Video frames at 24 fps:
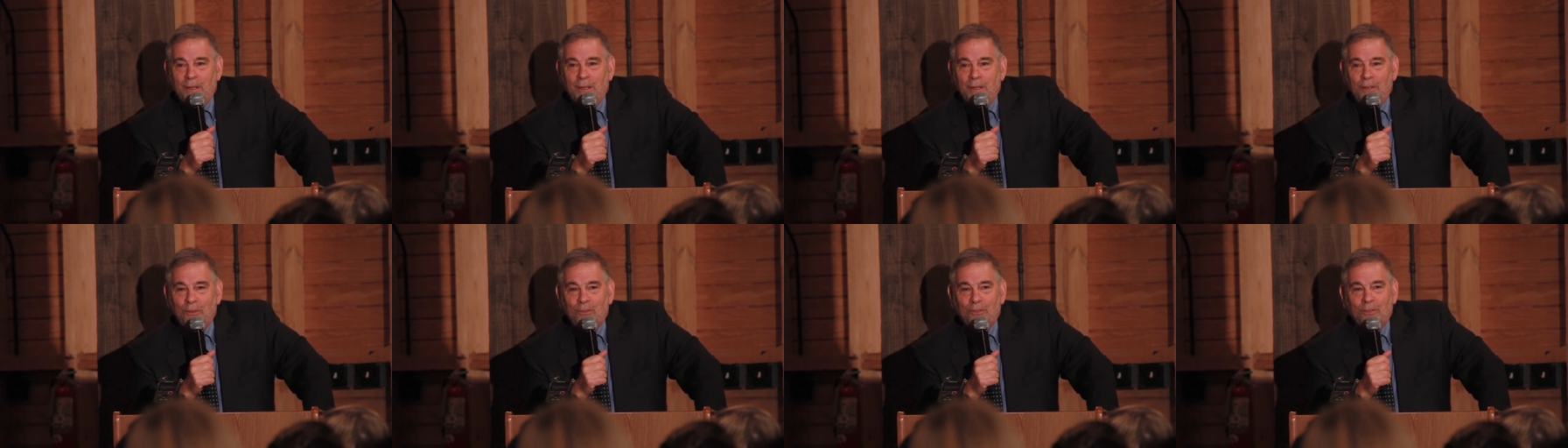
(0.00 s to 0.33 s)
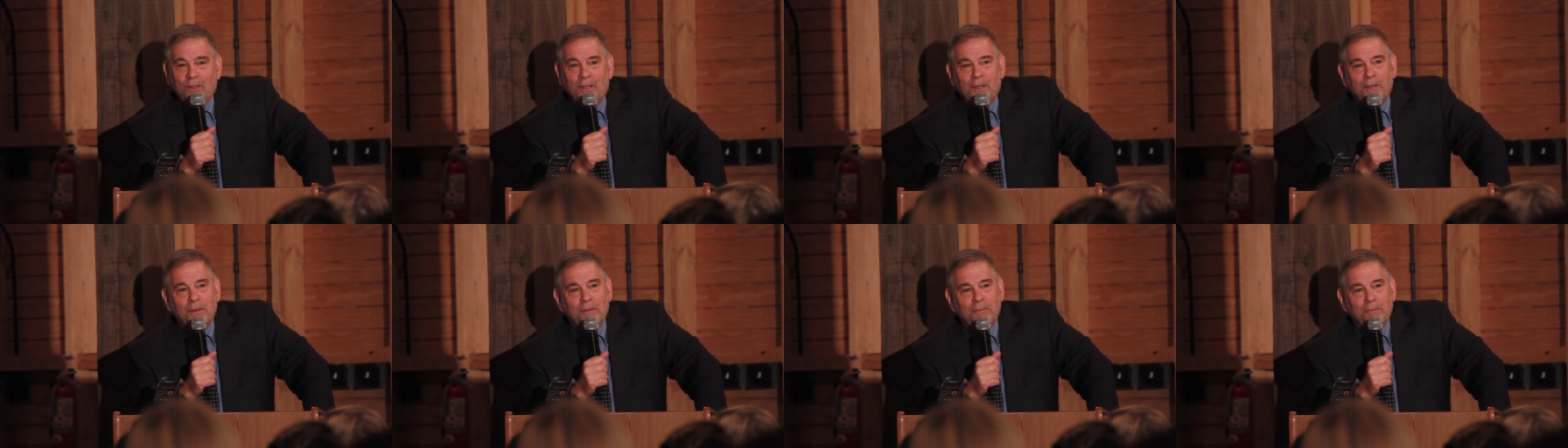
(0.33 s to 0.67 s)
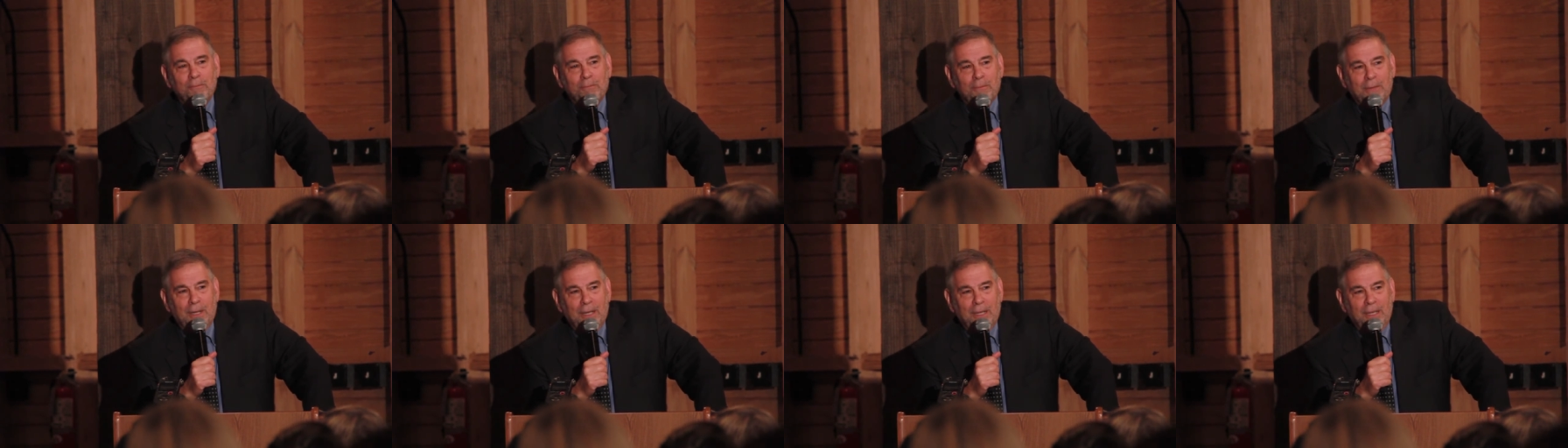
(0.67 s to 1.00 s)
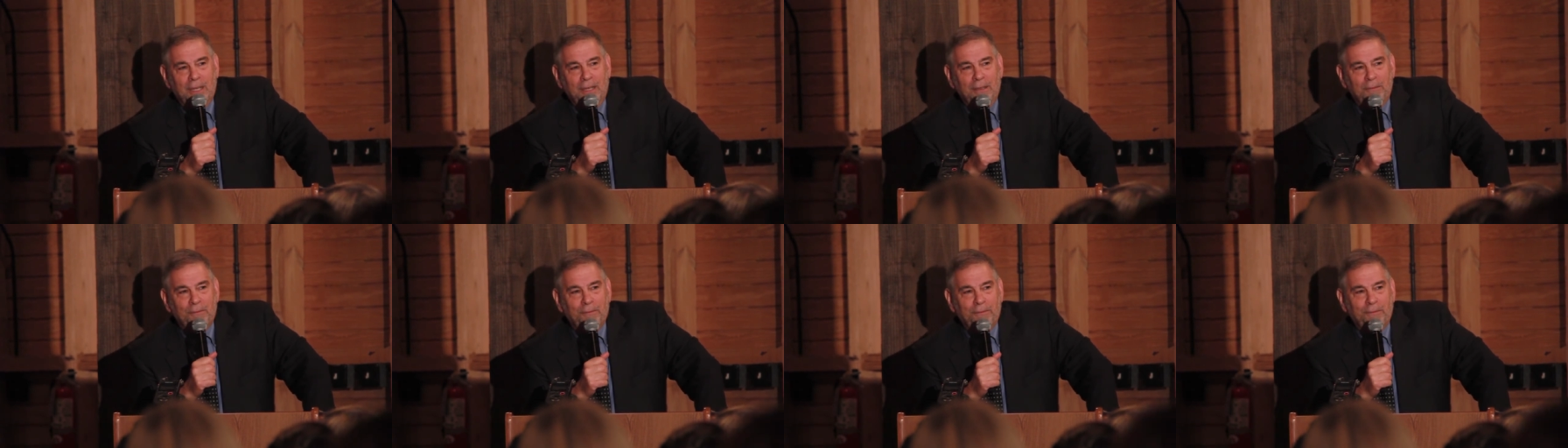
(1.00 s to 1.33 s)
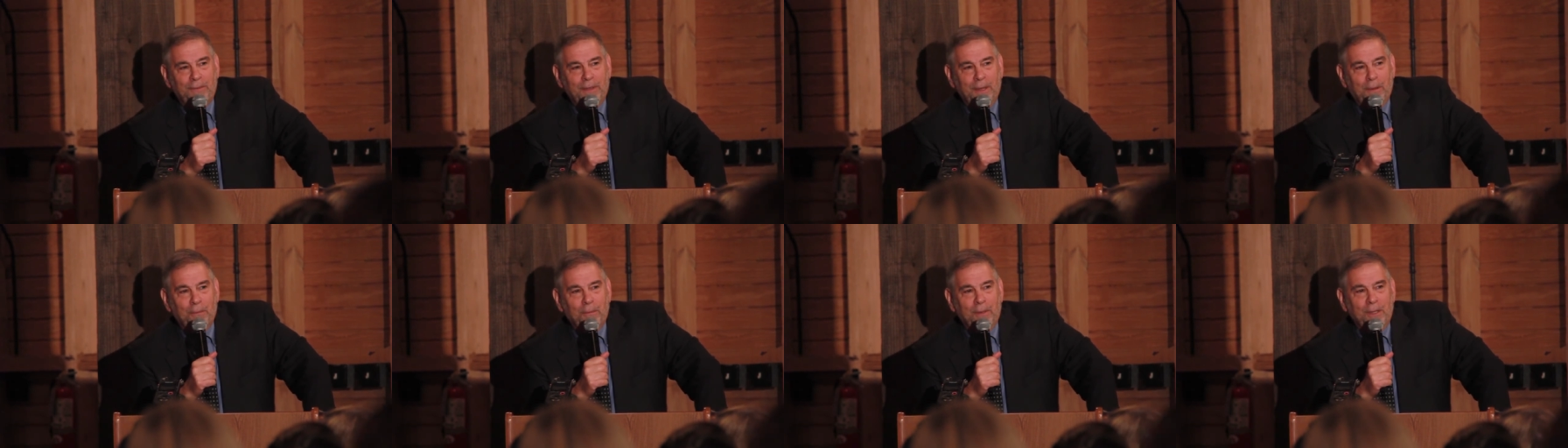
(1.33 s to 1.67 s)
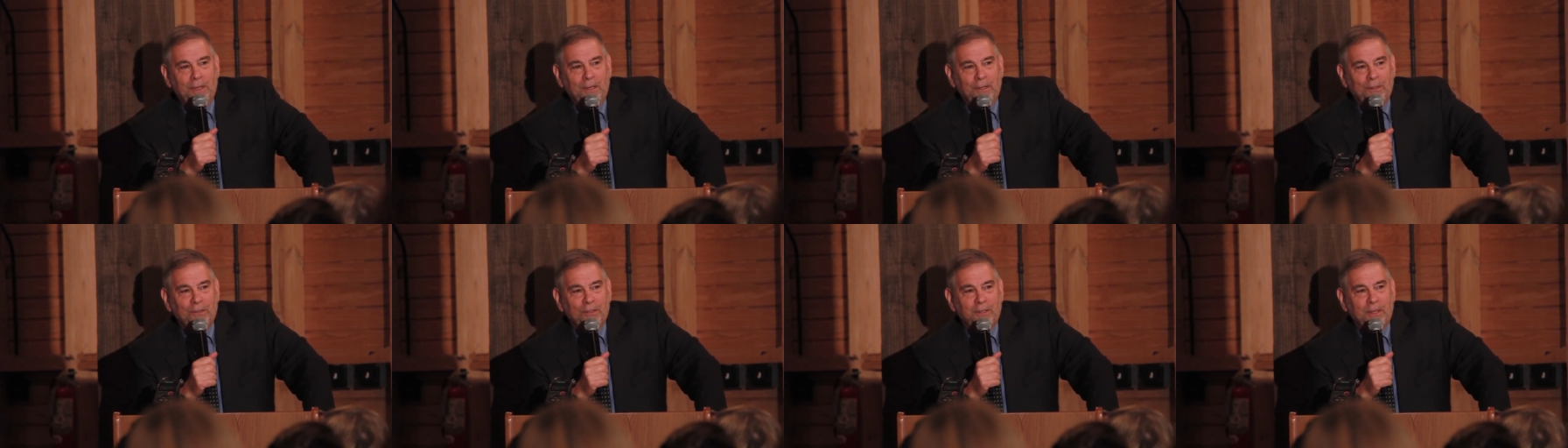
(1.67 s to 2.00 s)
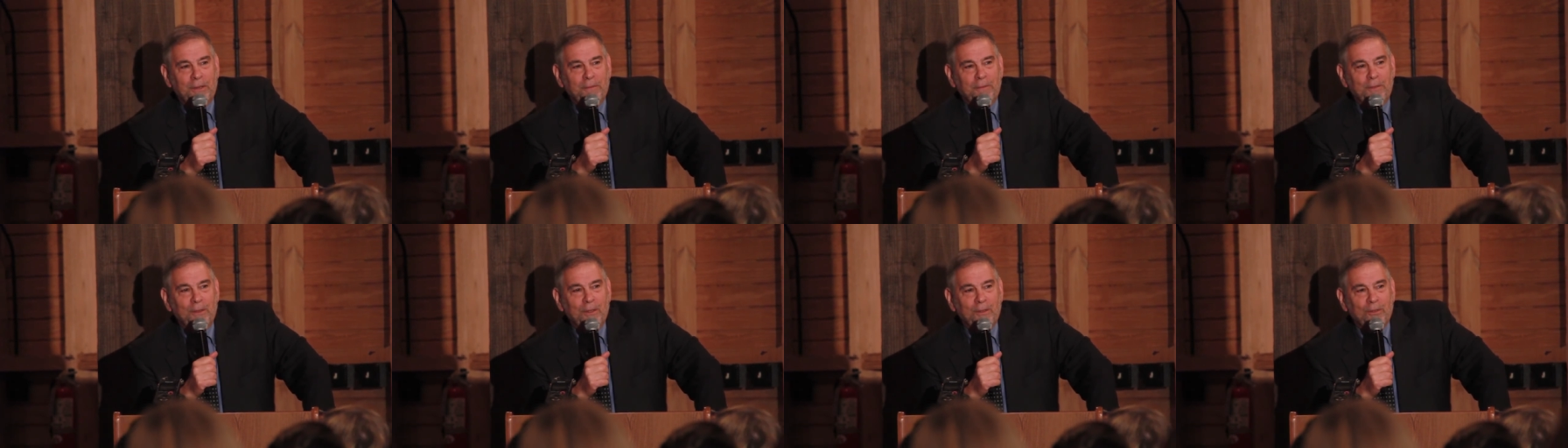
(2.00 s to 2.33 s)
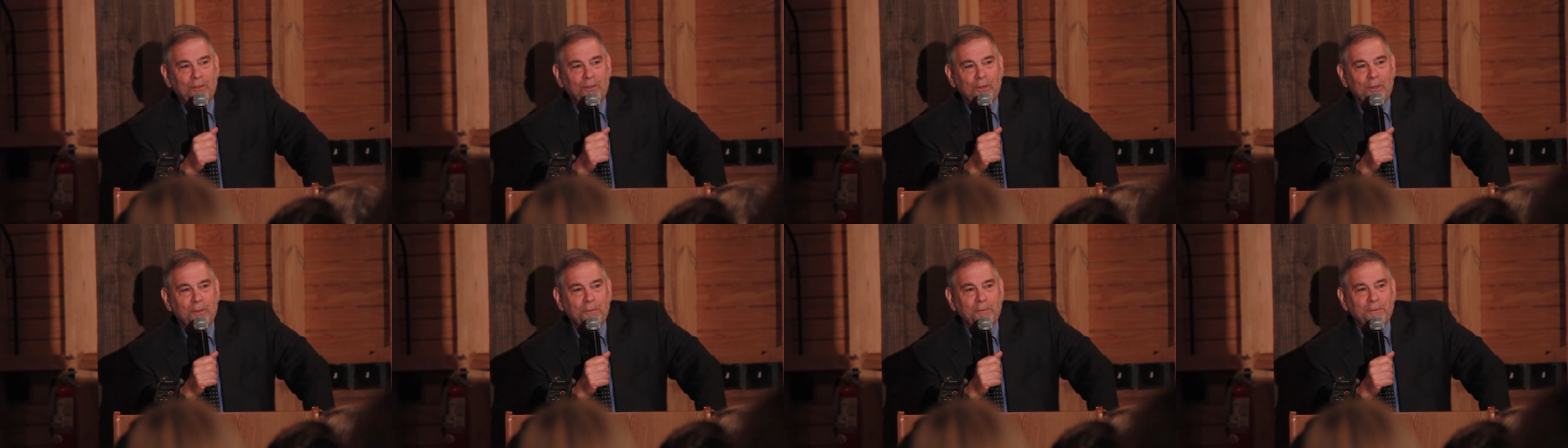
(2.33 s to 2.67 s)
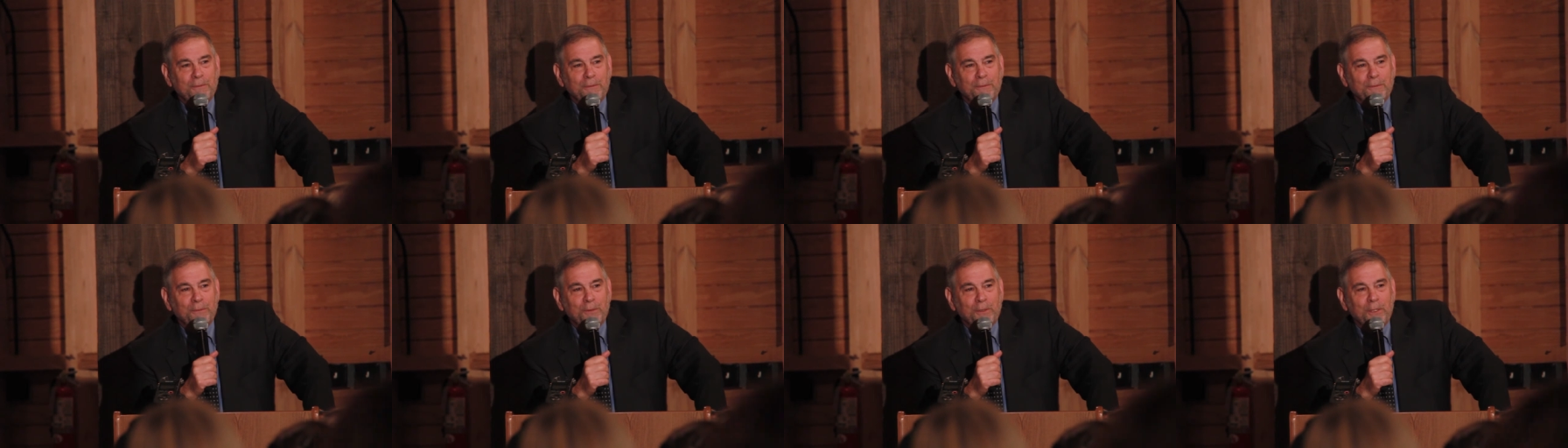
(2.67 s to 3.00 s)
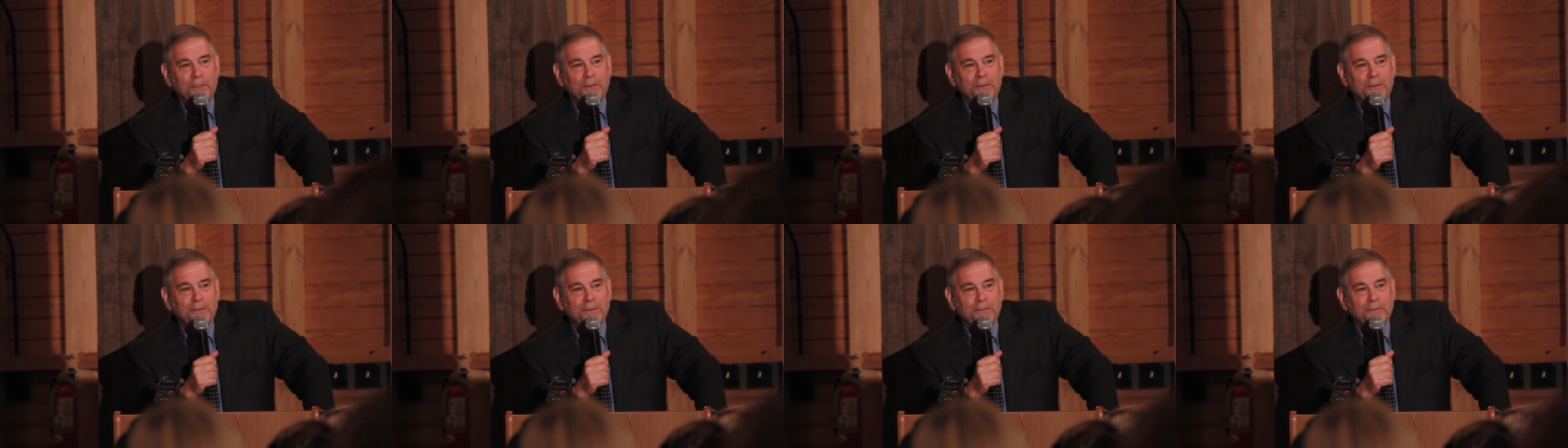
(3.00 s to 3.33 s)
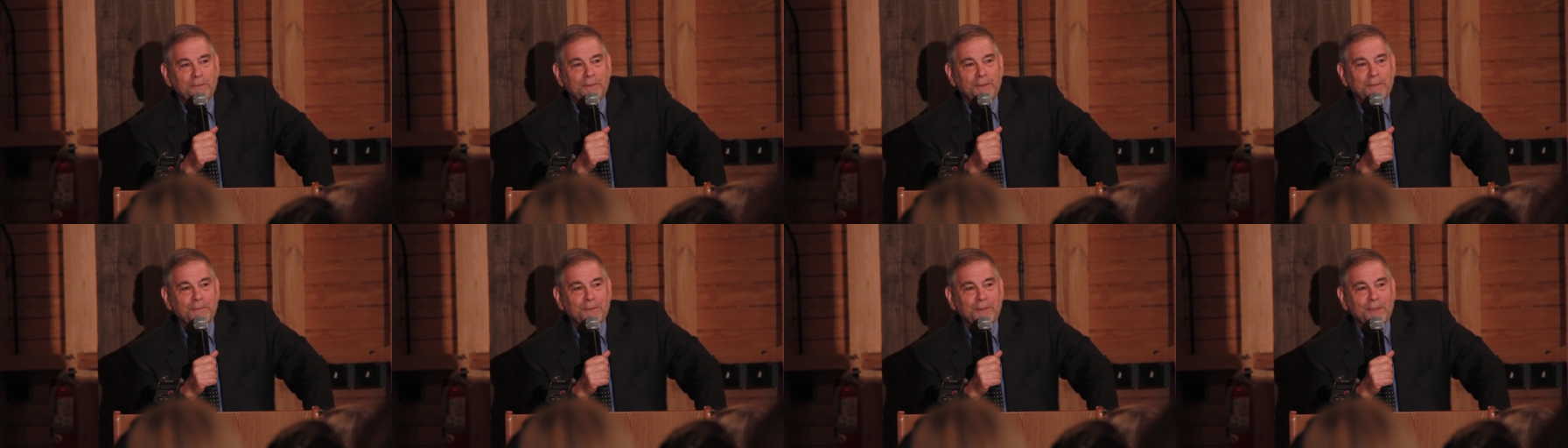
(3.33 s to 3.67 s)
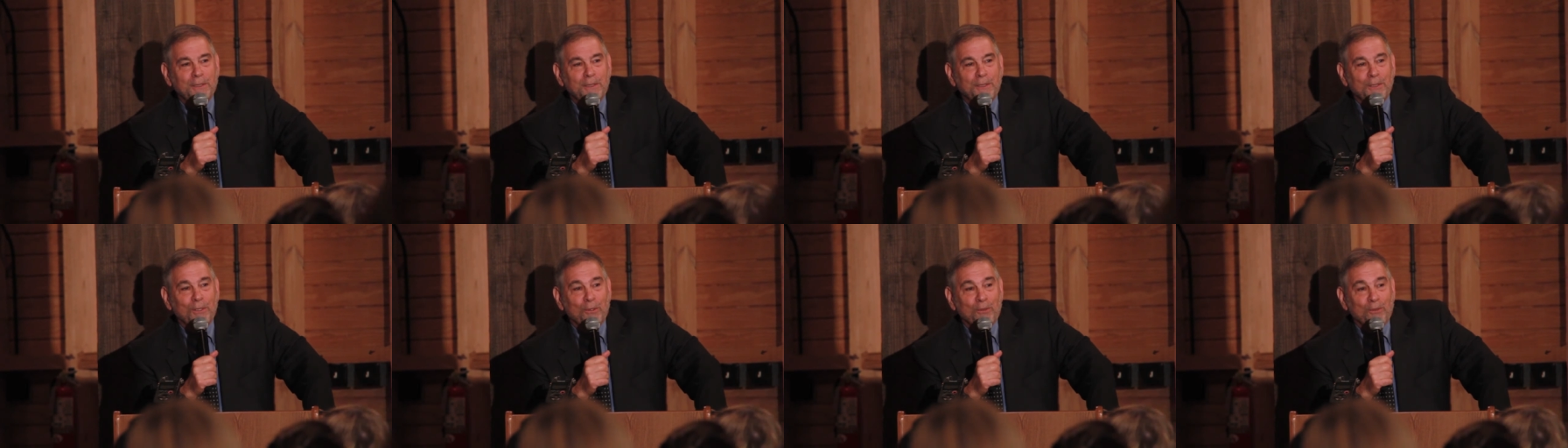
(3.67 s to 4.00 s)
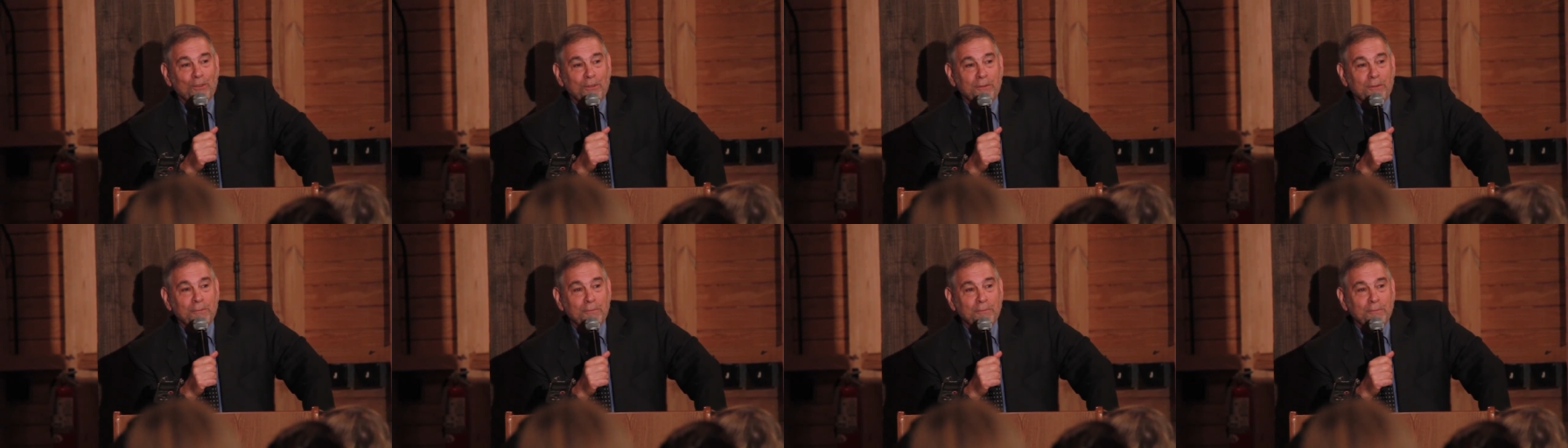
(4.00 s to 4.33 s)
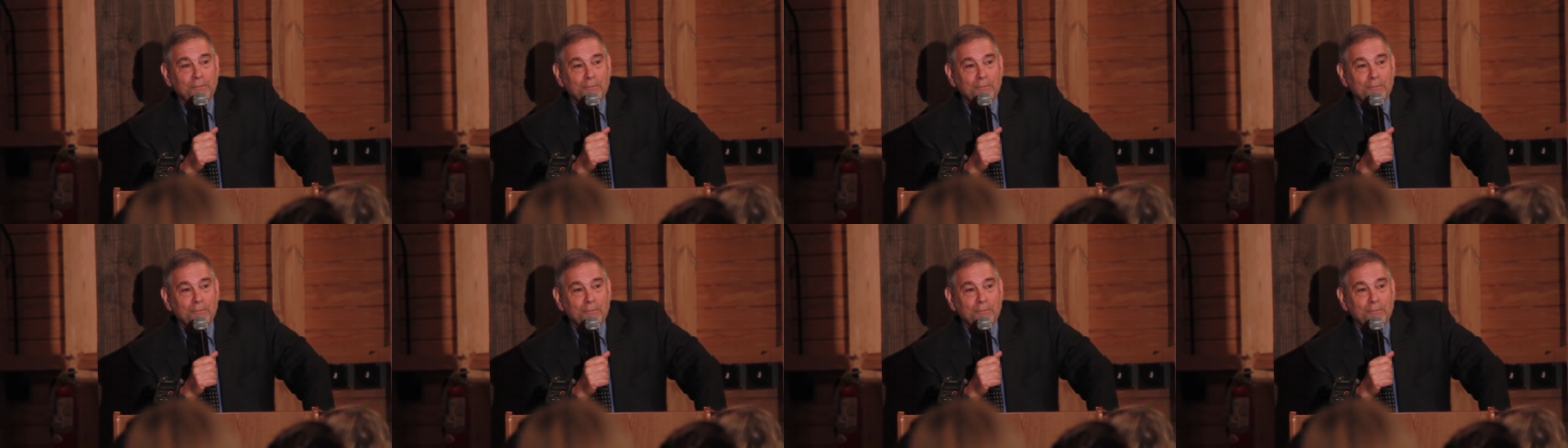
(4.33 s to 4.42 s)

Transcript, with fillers: He said, My family has lived in this home for 450 years.